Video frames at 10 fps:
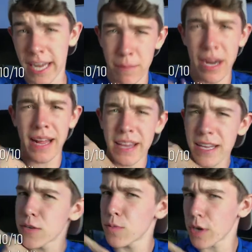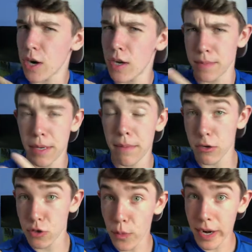I mean, I think this one cost me about
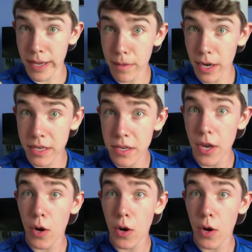20 bucks,